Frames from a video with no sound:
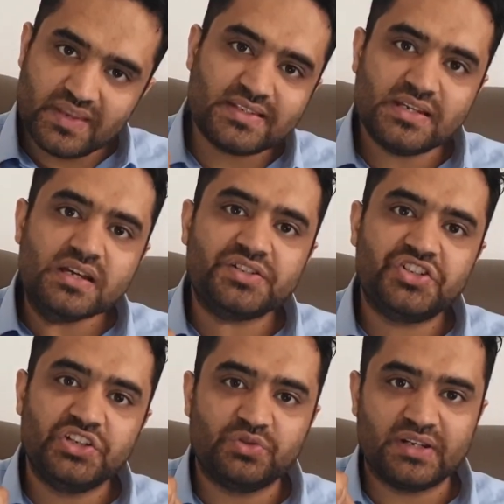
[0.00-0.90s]
This
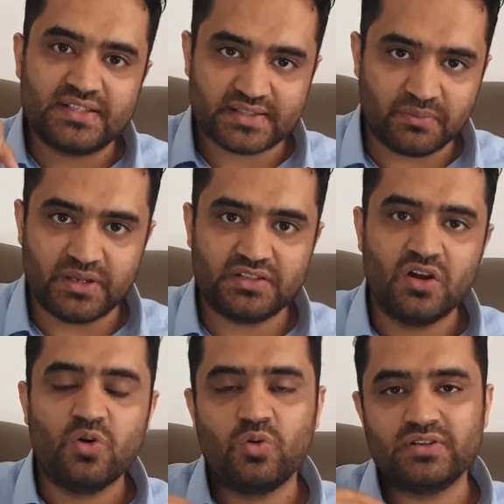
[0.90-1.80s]
year's G20 summit
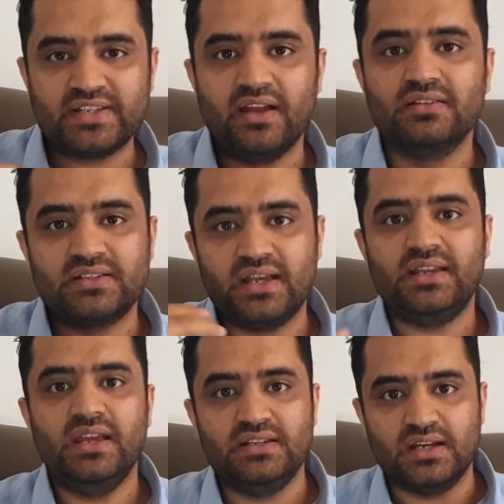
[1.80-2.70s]
was held
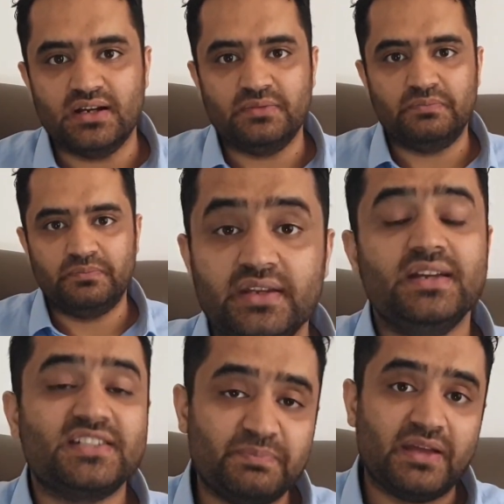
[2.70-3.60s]
in India.
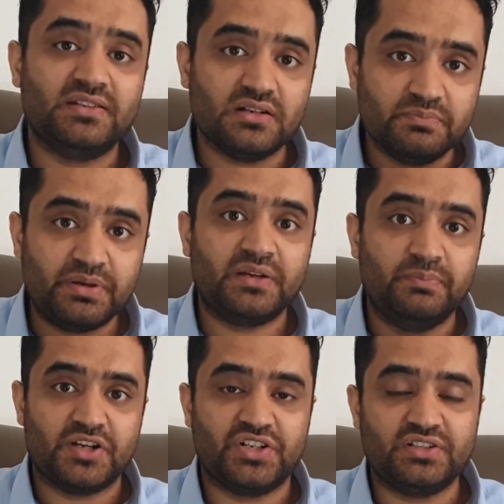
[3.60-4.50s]
India spent a
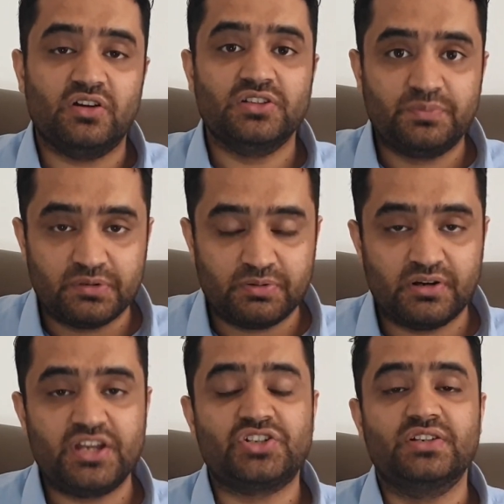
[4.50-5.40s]
big budget on the
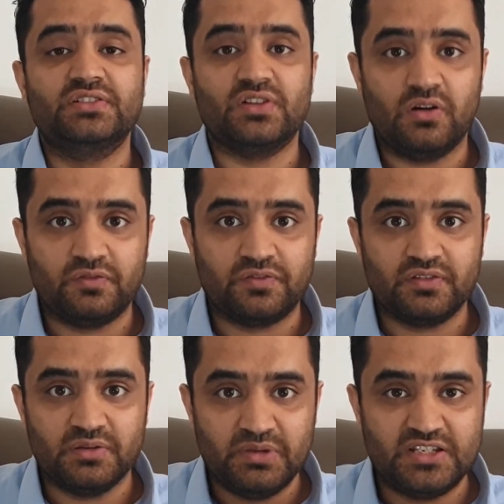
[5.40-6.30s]
preparations of
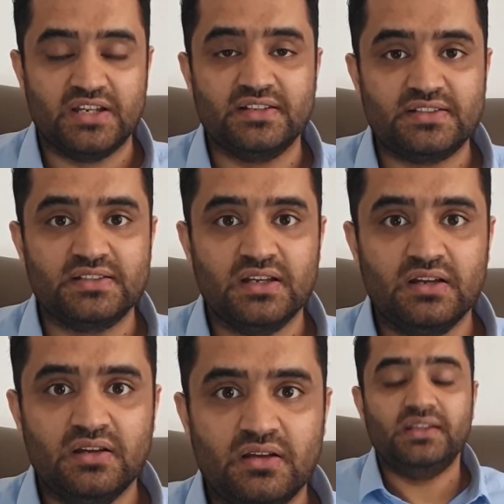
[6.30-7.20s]
the meetings,
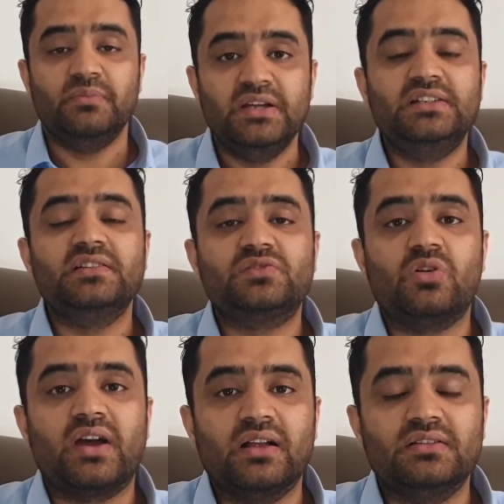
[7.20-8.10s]
and the meetings
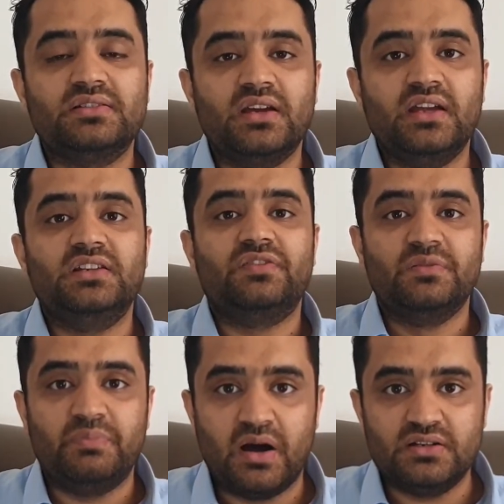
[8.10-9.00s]
were held in
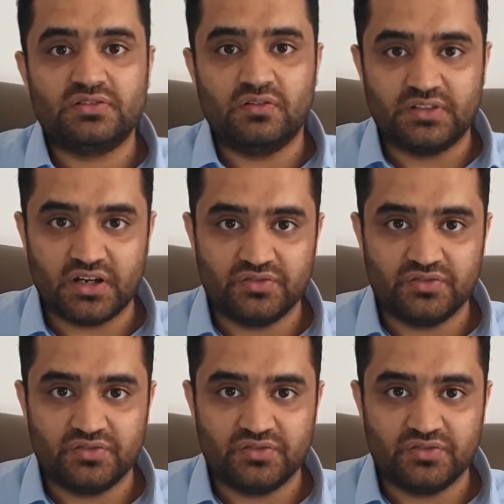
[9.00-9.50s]
different parts of the